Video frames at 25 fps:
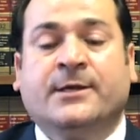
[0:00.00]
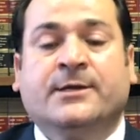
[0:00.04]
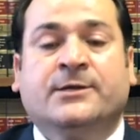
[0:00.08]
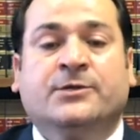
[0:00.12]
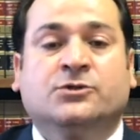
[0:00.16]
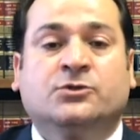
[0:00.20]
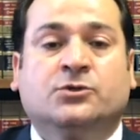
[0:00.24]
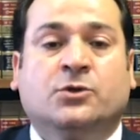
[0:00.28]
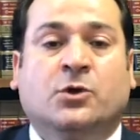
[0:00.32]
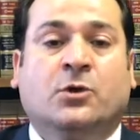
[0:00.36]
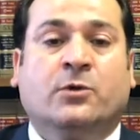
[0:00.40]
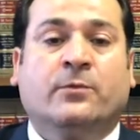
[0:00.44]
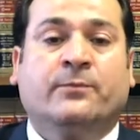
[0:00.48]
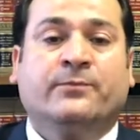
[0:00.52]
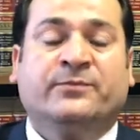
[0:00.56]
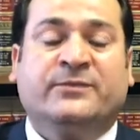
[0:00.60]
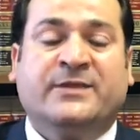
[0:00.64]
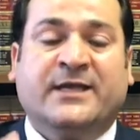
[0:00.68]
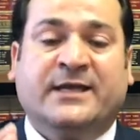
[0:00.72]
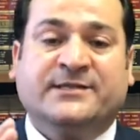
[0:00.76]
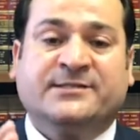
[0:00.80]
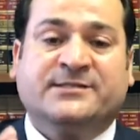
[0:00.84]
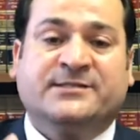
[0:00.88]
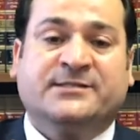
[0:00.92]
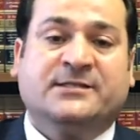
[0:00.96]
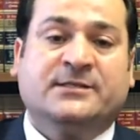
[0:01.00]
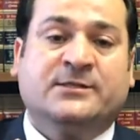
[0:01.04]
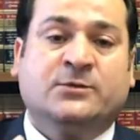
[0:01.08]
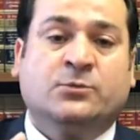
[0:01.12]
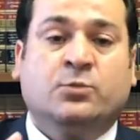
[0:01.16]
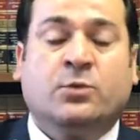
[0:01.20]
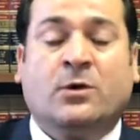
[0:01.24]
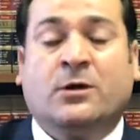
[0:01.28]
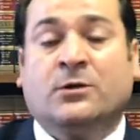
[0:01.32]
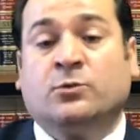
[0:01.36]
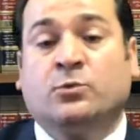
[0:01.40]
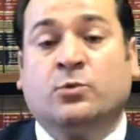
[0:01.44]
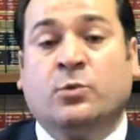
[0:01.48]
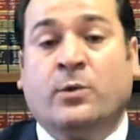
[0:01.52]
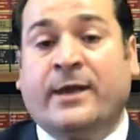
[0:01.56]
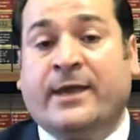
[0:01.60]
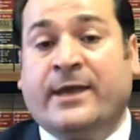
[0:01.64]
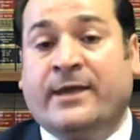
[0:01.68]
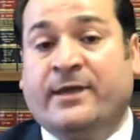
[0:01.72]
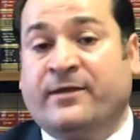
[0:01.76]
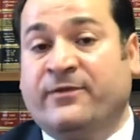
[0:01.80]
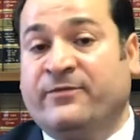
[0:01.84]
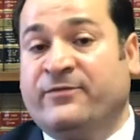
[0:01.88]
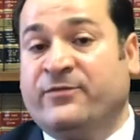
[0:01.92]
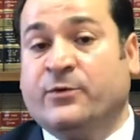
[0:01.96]
So that's the one
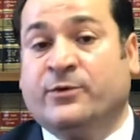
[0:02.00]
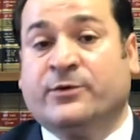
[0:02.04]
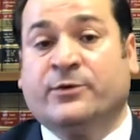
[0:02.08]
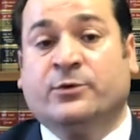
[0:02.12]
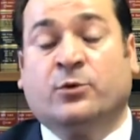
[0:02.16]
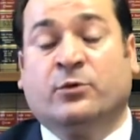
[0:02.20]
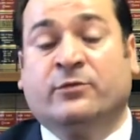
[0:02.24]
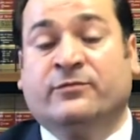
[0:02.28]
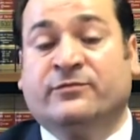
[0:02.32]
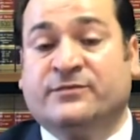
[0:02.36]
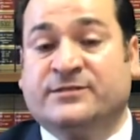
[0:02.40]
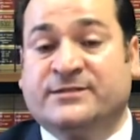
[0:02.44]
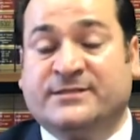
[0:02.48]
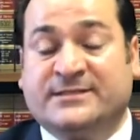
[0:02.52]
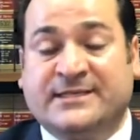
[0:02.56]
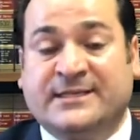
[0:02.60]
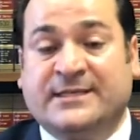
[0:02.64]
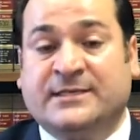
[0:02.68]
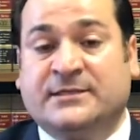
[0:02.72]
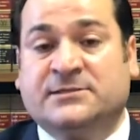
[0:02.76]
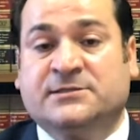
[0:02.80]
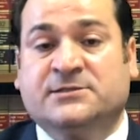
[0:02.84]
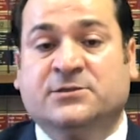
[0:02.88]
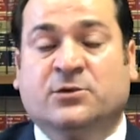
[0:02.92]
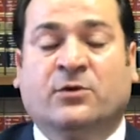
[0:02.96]
way if you're in overseas.